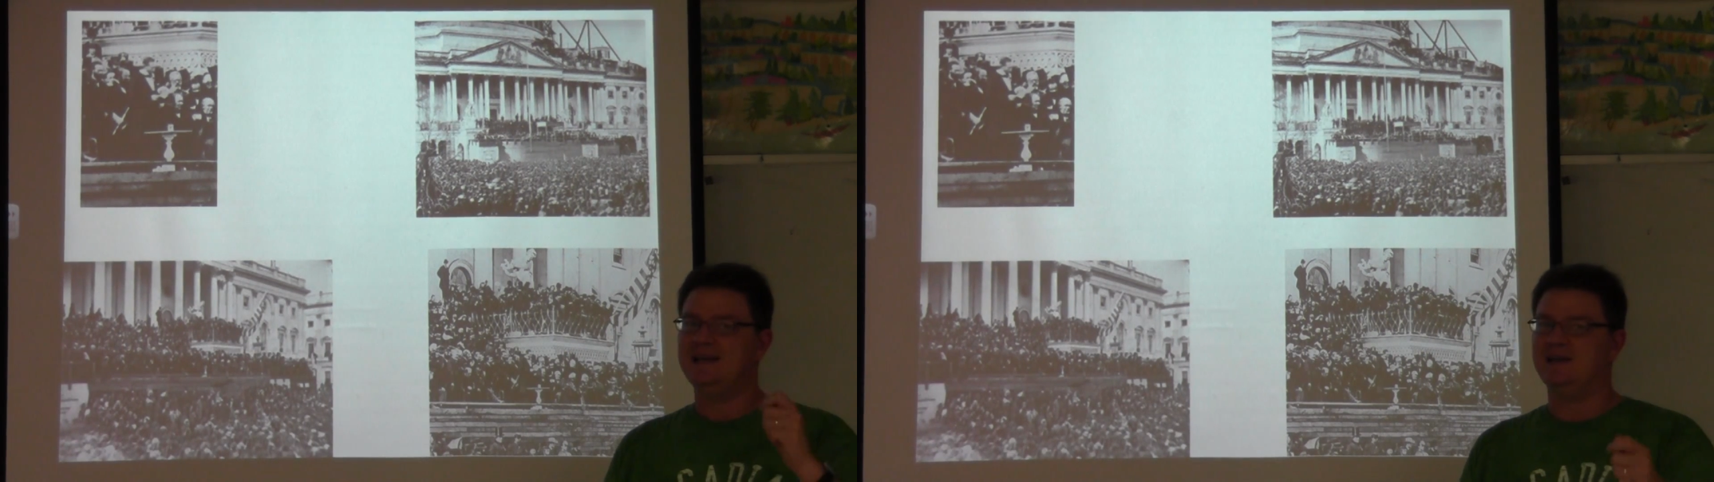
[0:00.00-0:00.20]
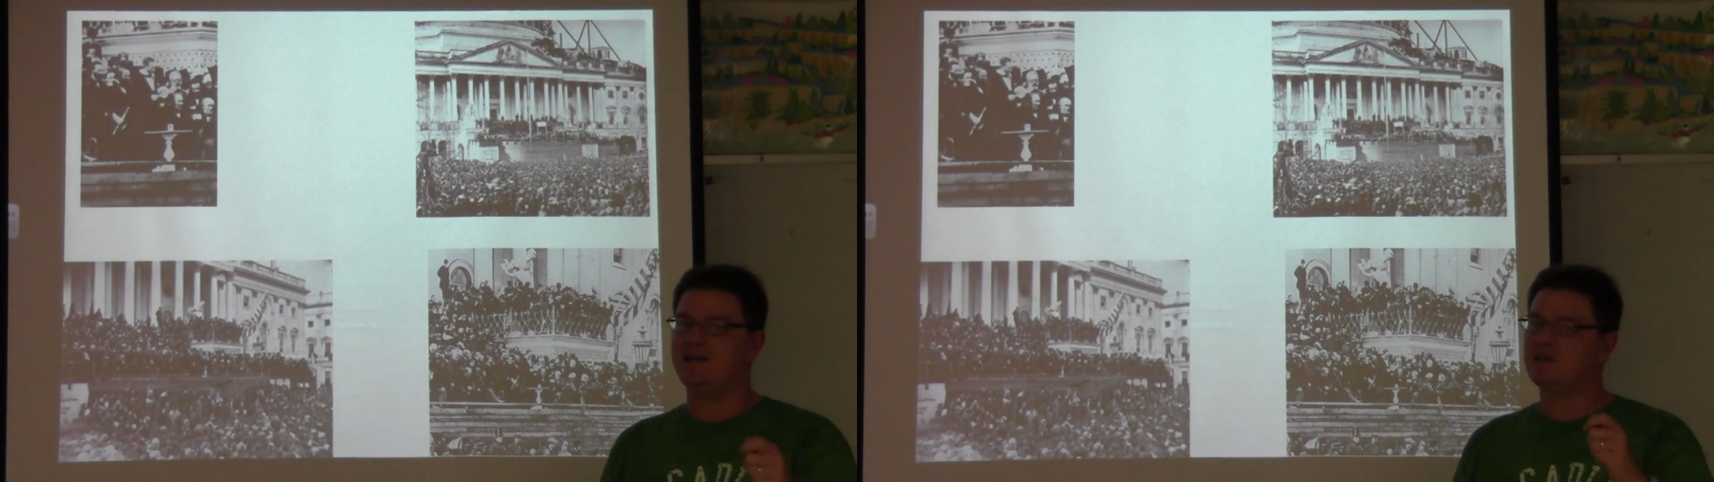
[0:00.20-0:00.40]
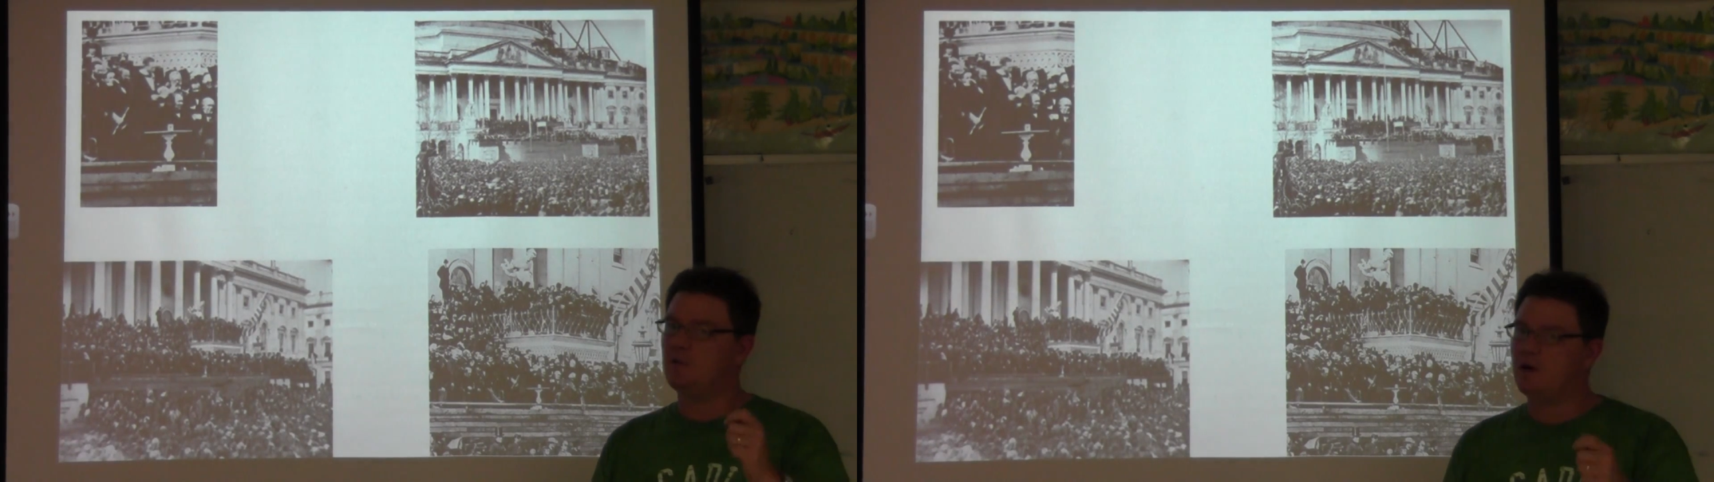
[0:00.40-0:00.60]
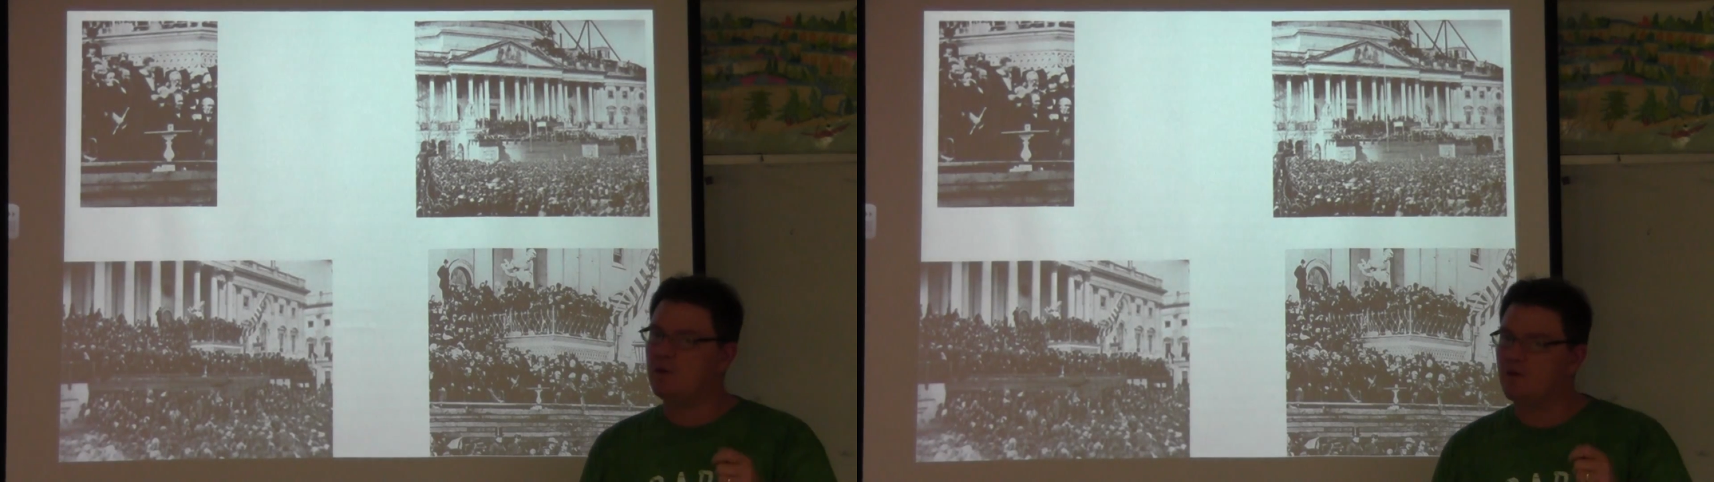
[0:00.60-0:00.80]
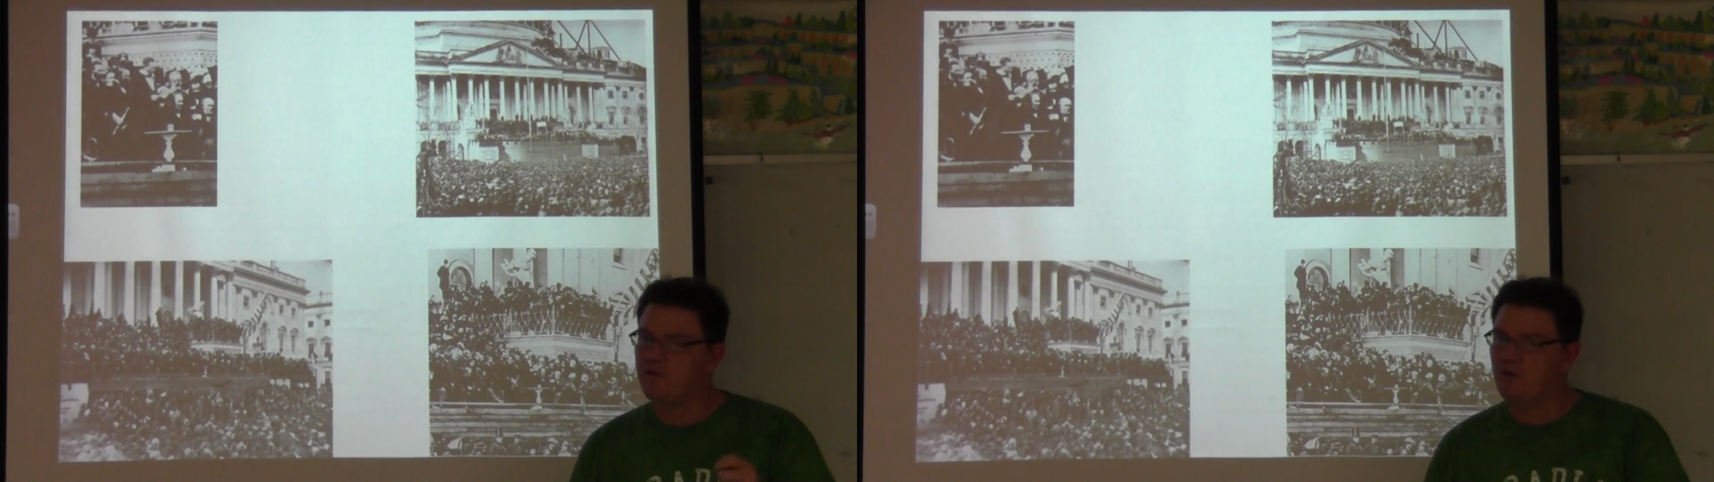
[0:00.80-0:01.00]
Doesn't want
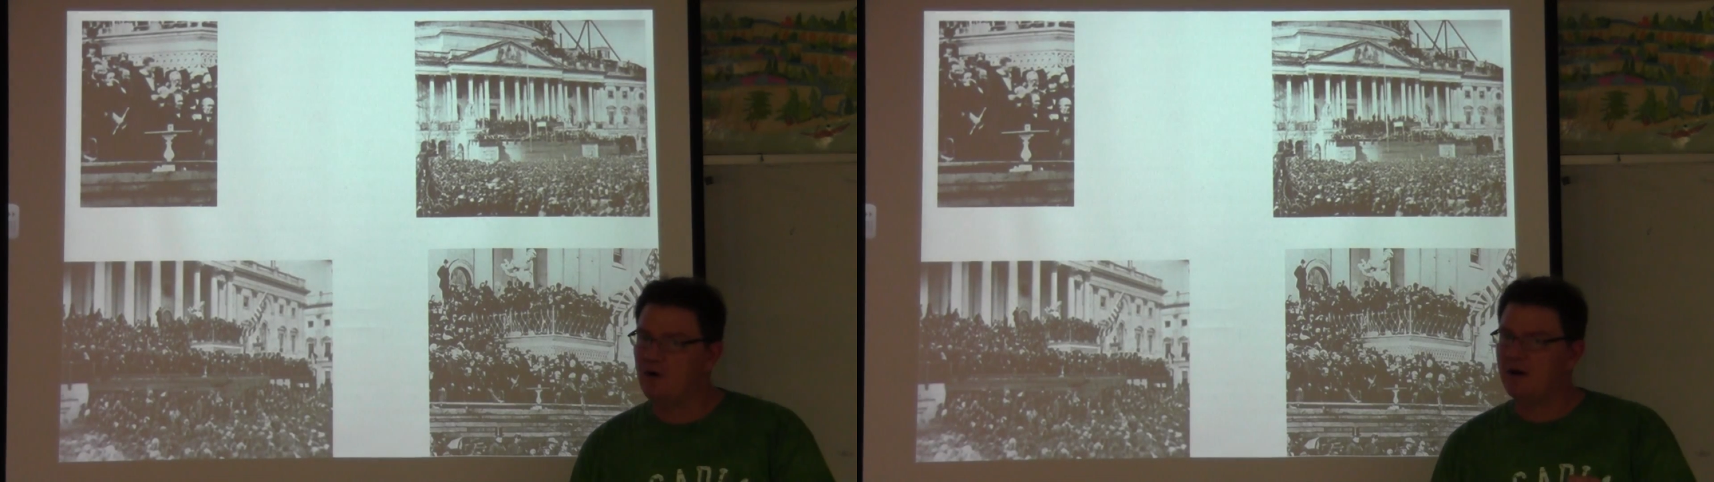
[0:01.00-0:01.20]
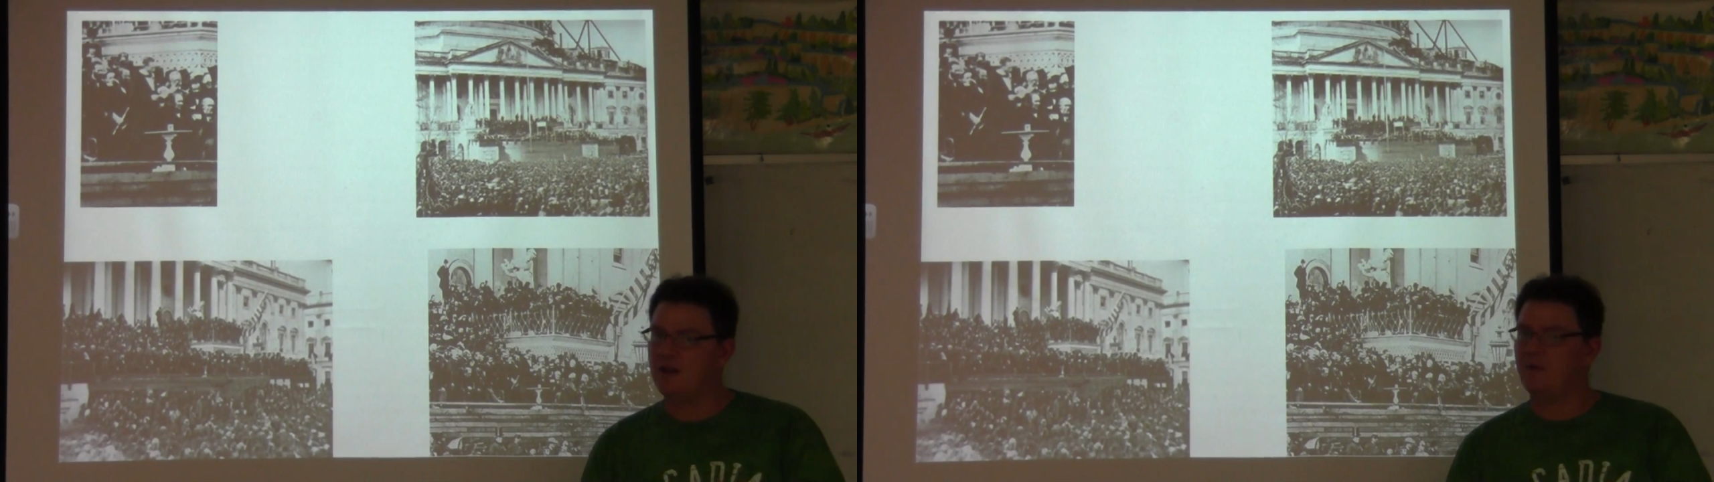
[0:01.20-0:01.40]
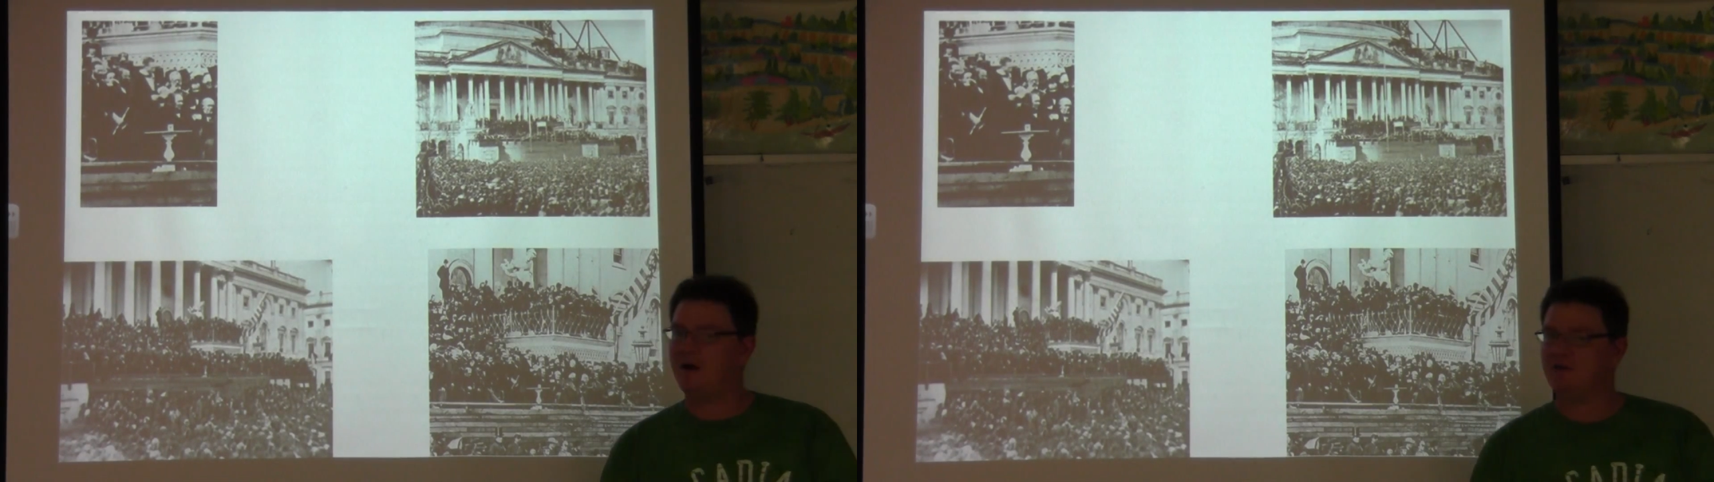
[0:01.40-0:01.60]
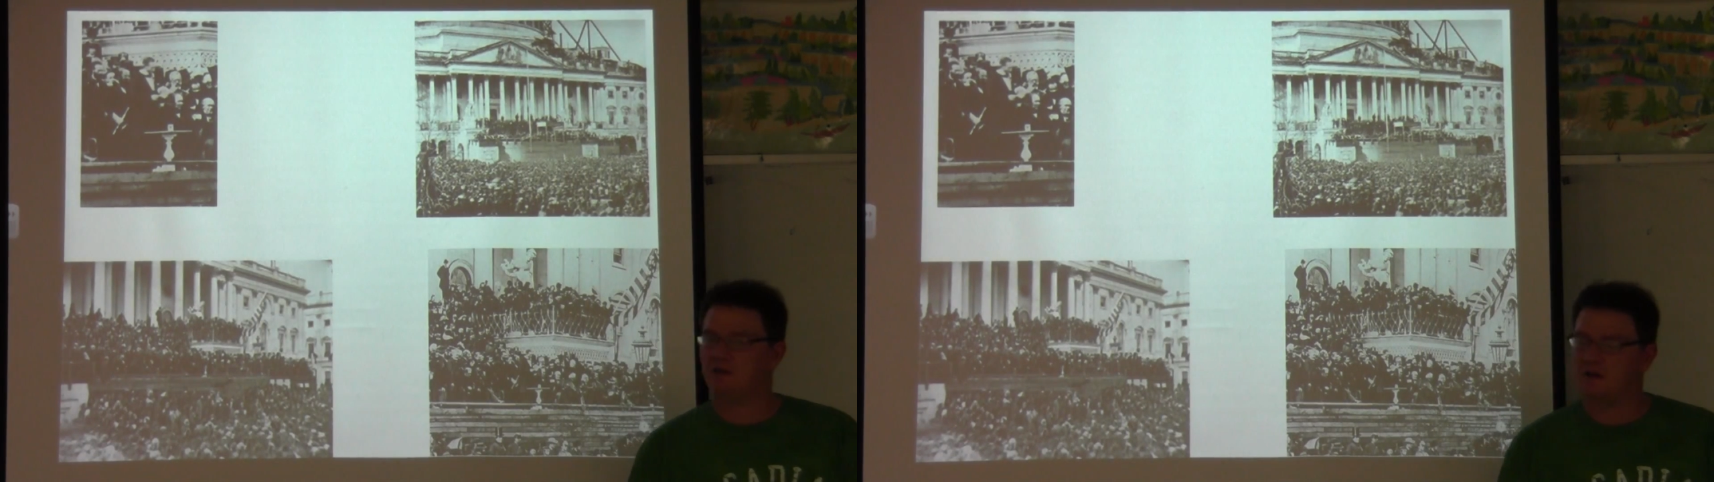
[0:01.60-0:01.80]
to refer to them as a